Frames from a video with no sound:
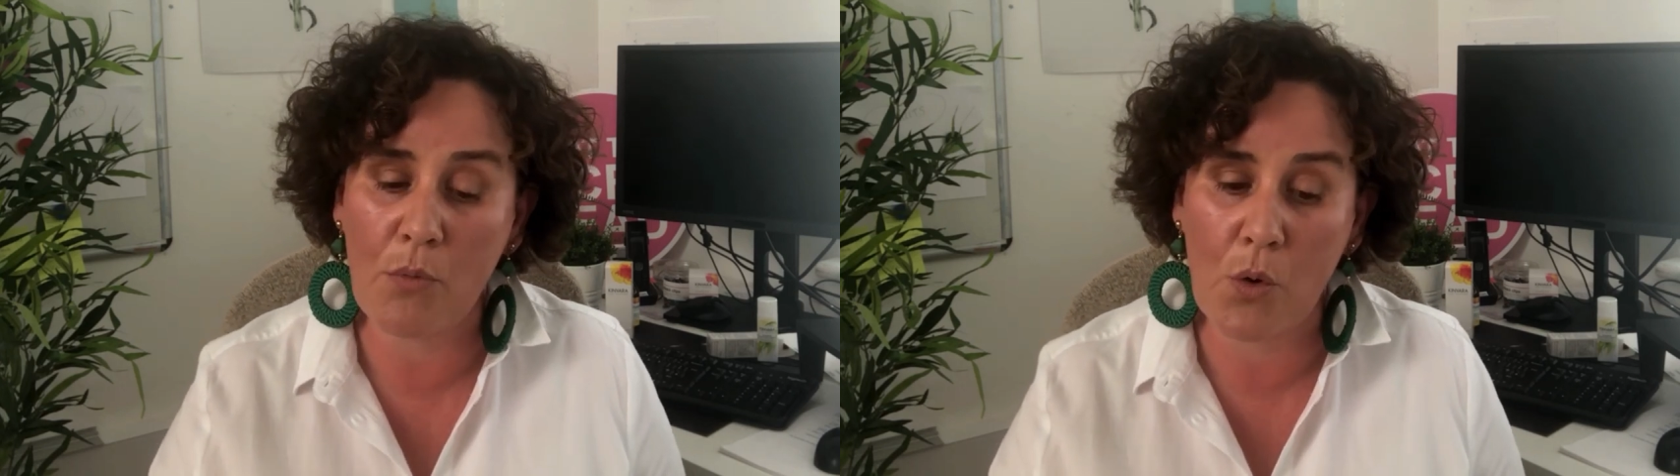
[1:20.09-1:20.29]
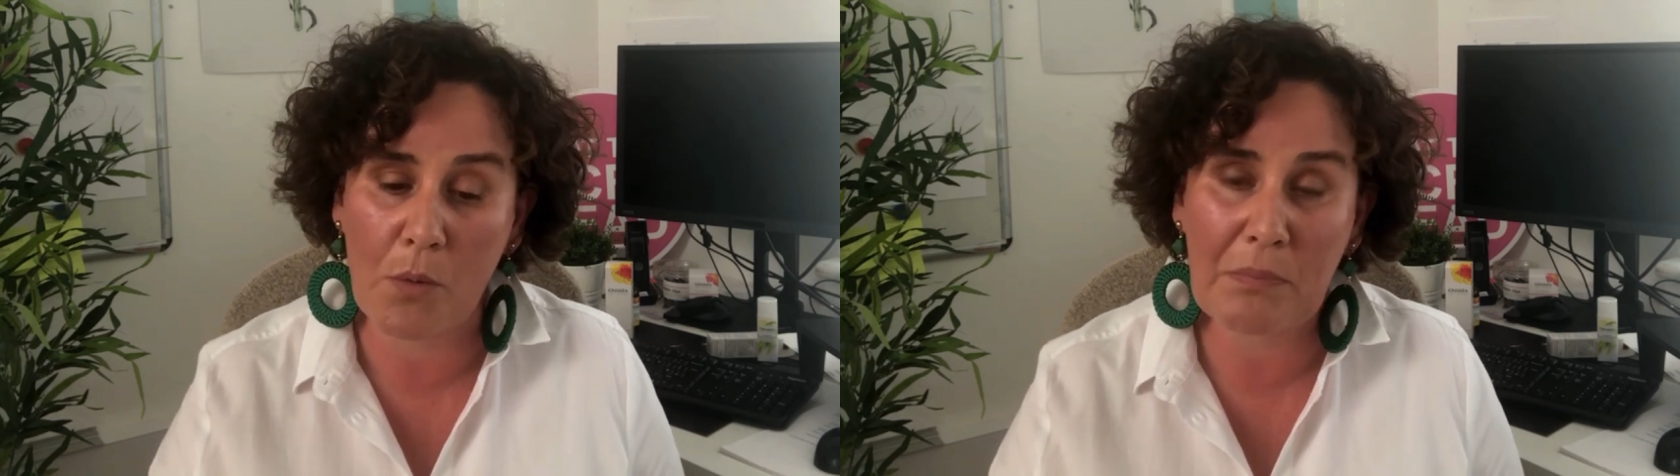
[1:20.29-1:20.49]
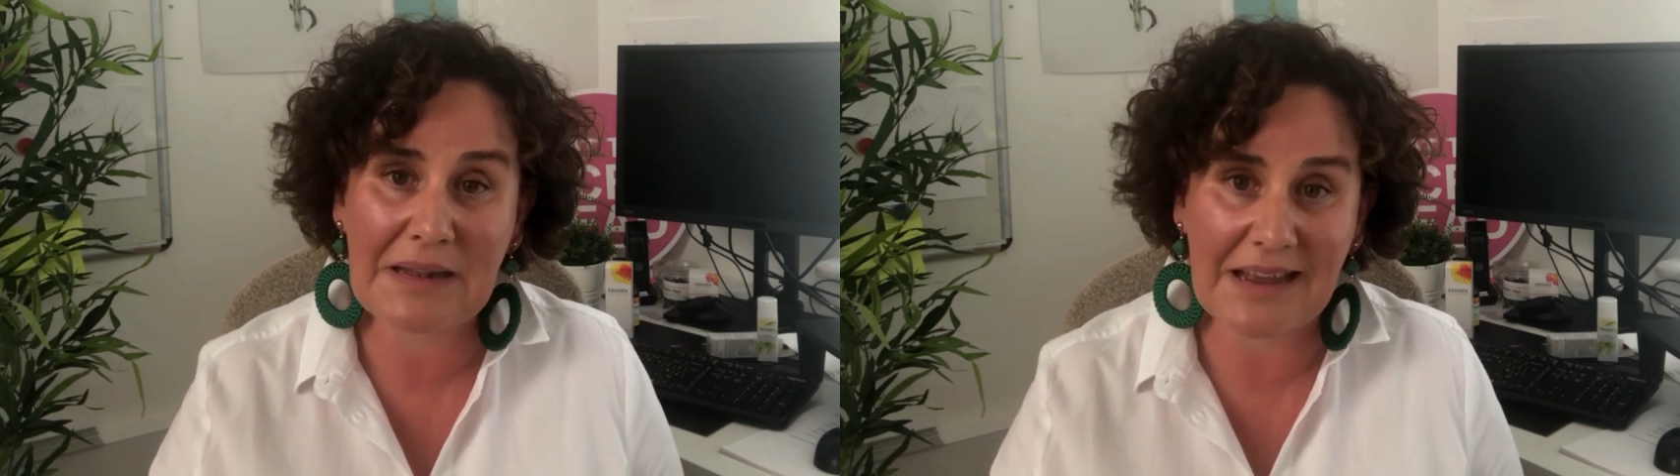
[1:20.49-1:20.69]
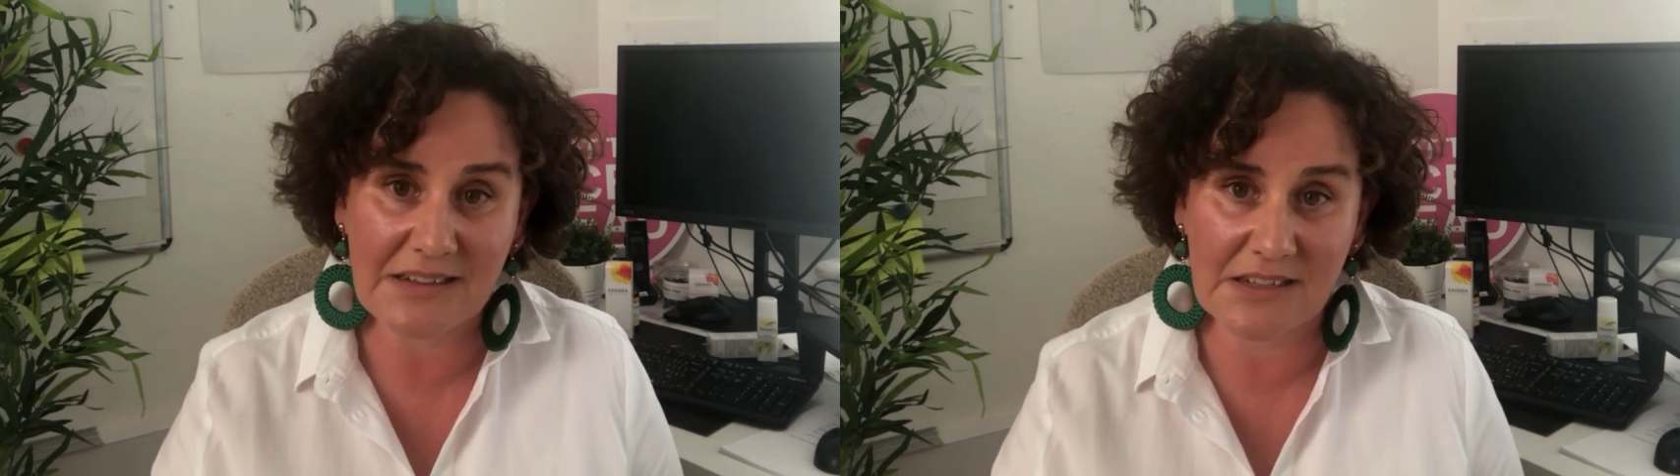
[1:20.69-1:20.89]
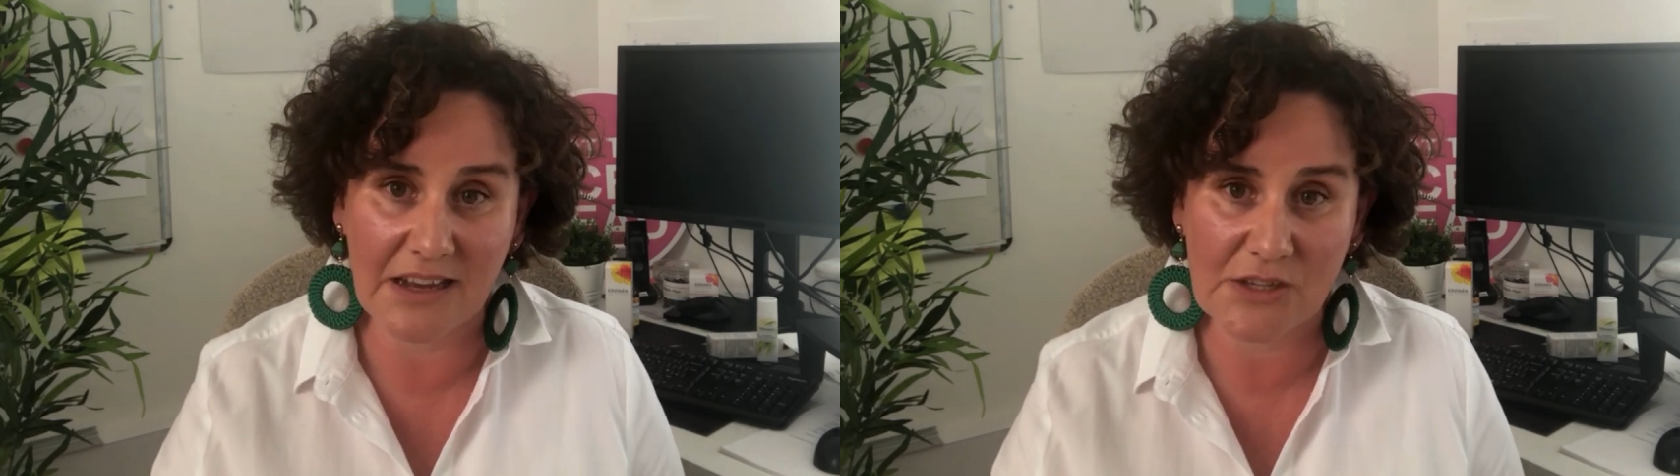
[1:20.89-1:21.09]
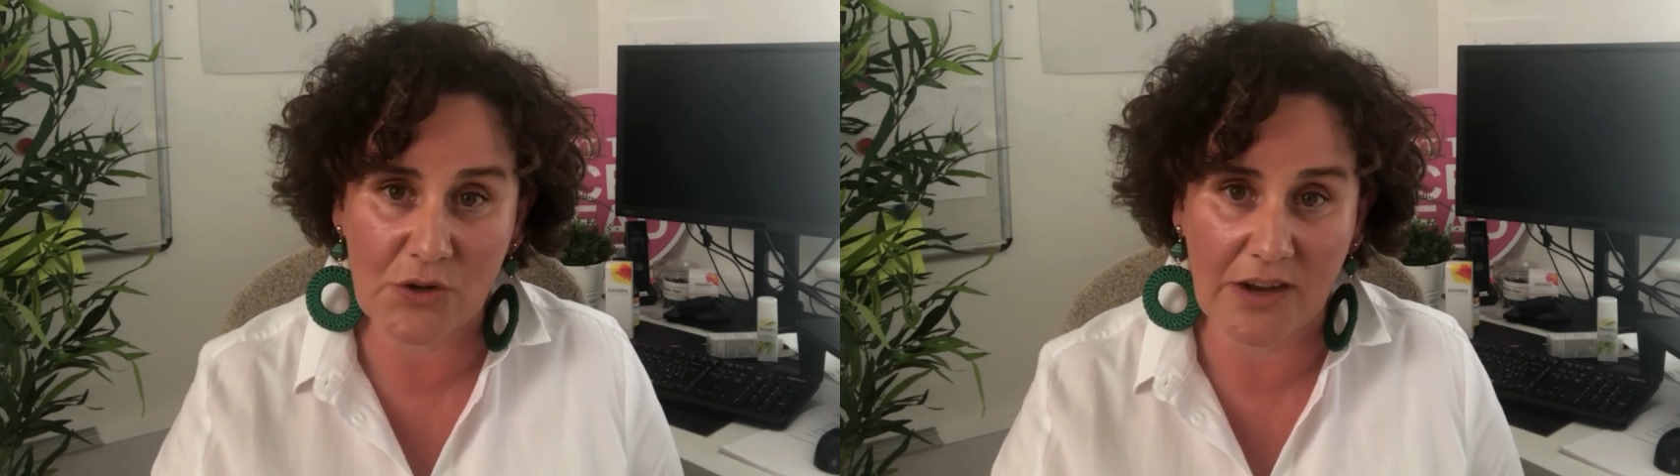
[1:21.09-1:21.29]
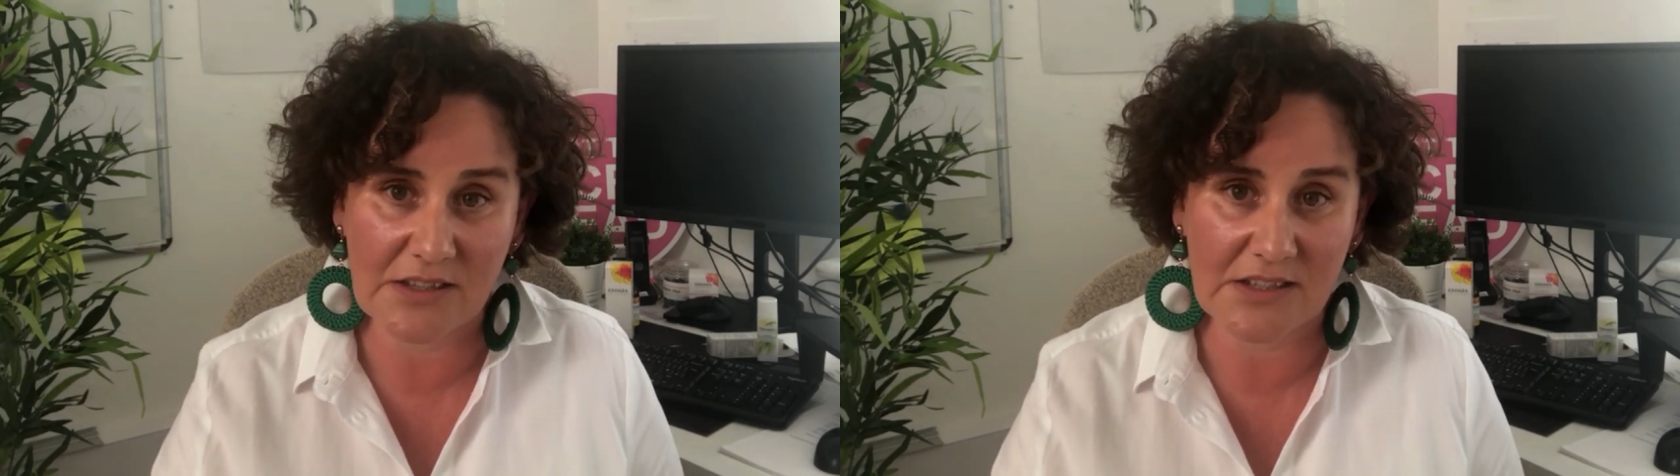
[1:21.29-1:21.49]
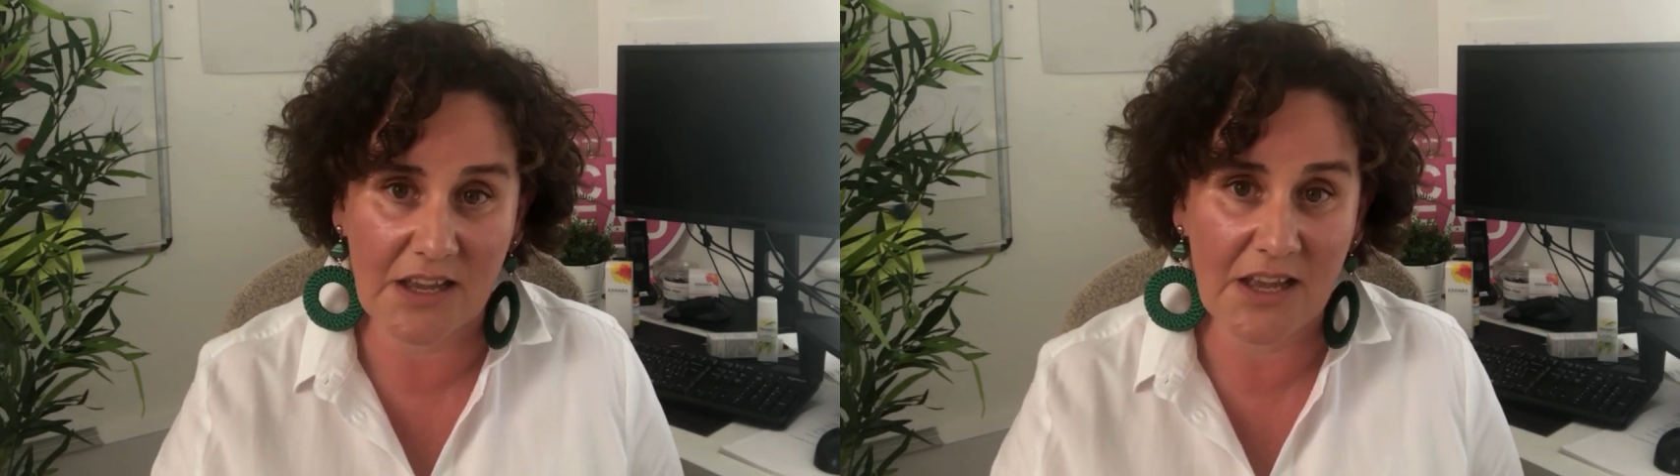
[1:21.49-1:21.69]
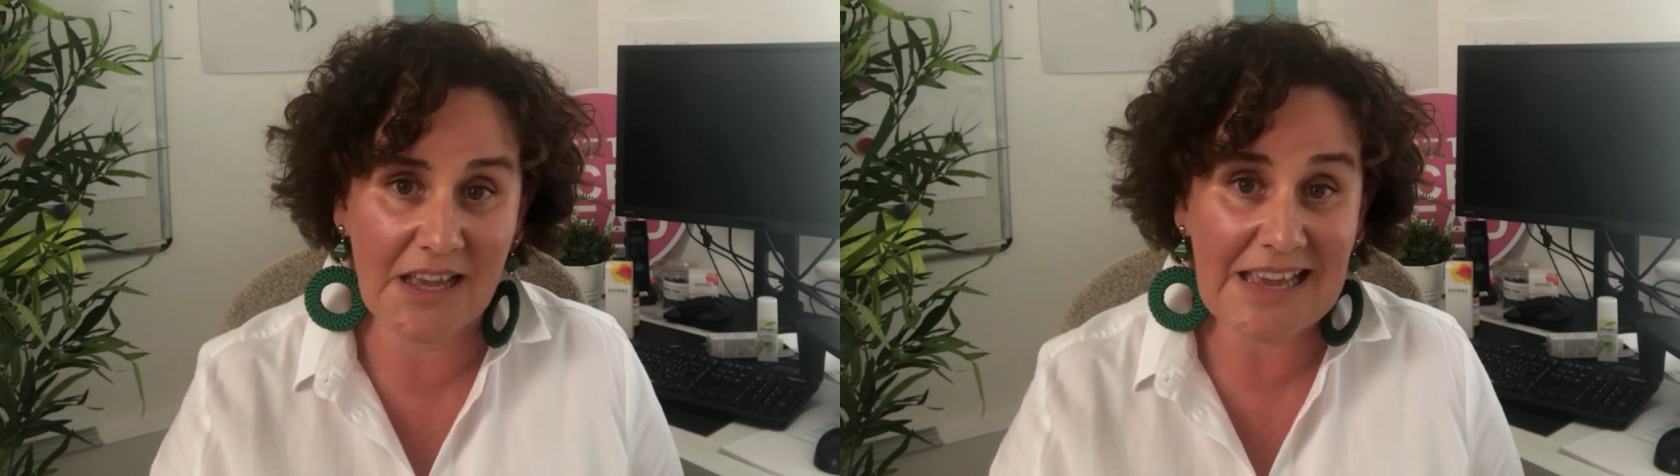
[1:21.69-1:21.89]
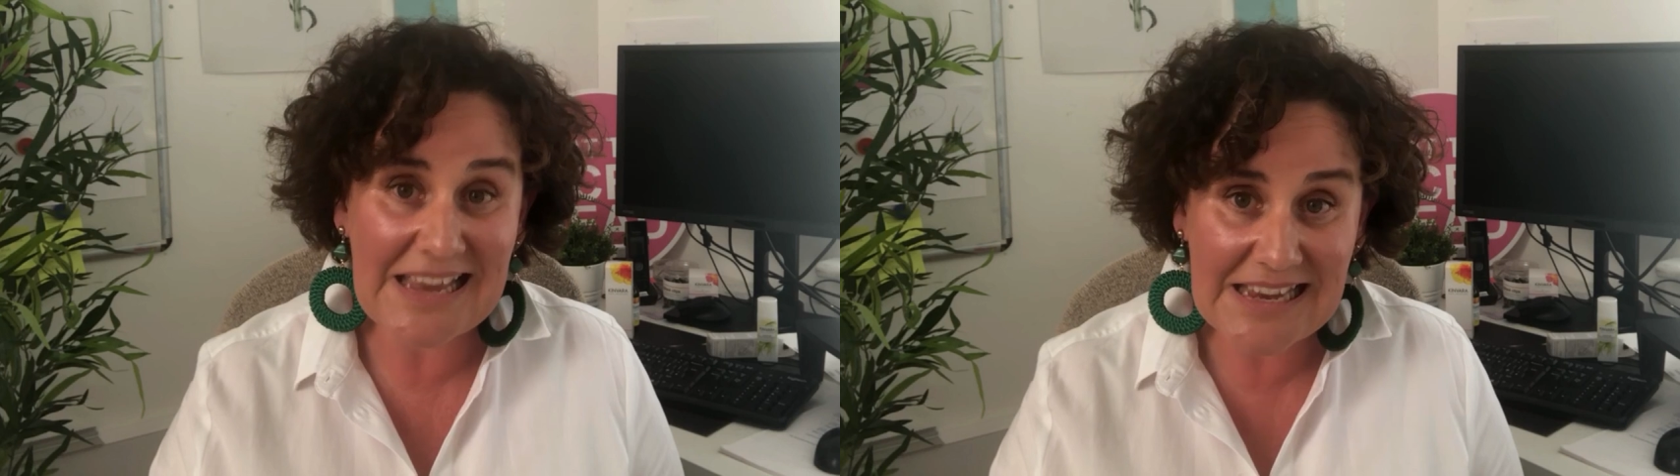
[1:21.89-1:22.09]
more plant extracts
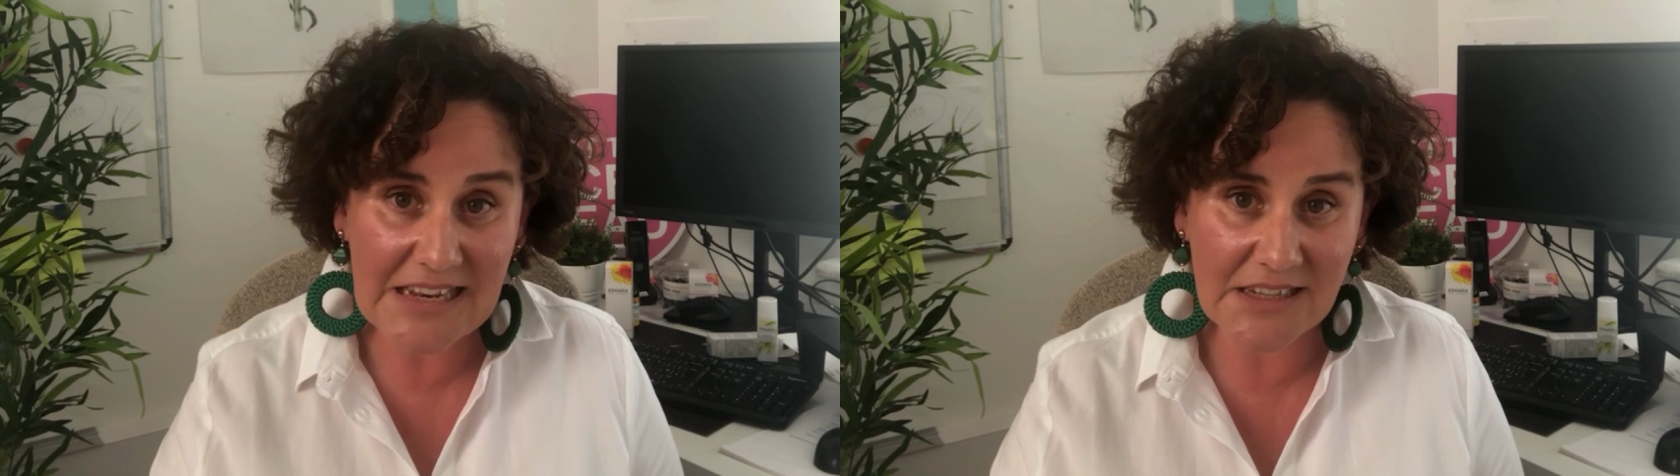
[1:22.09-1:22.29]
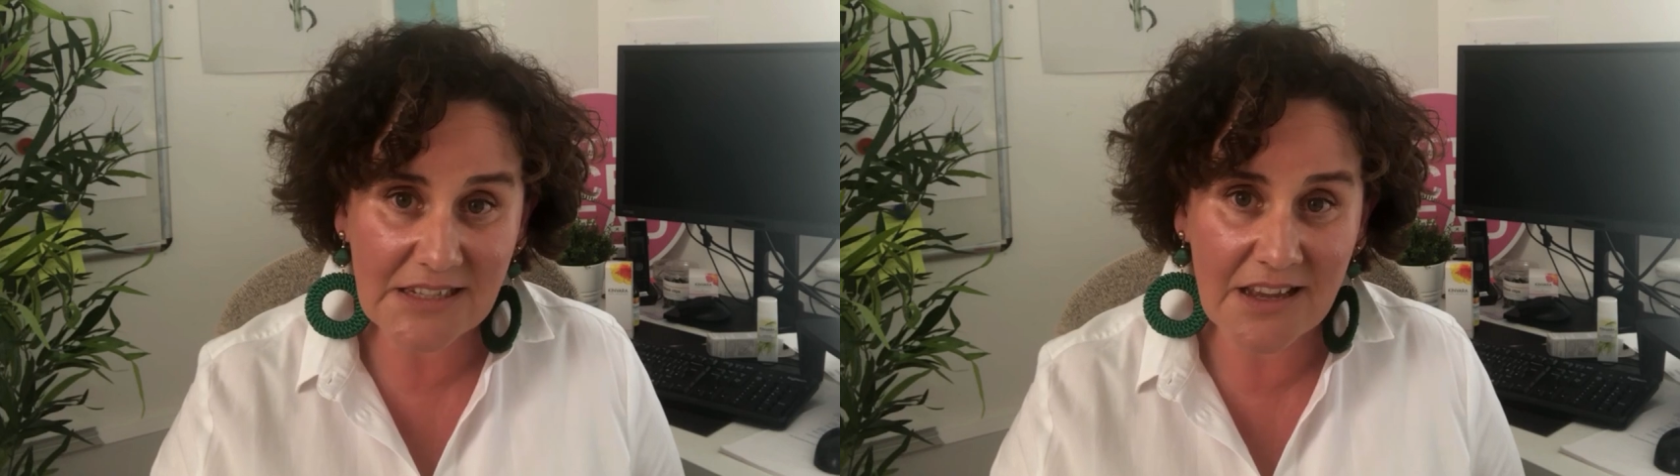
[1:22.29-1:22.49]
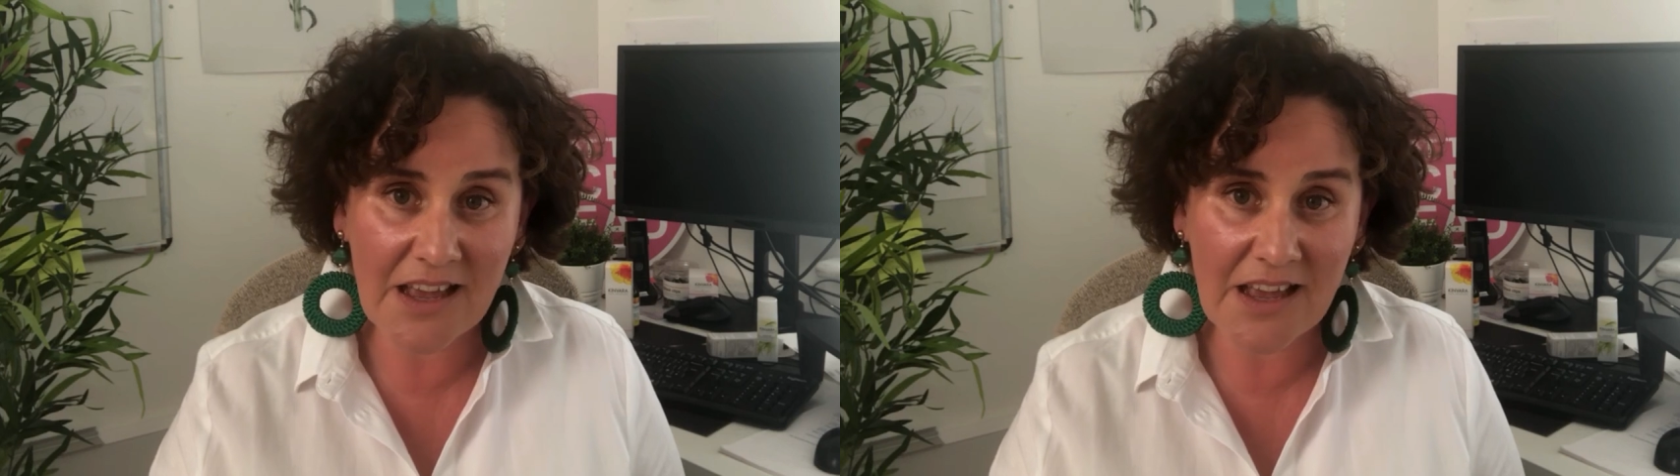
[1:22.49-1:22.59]
in it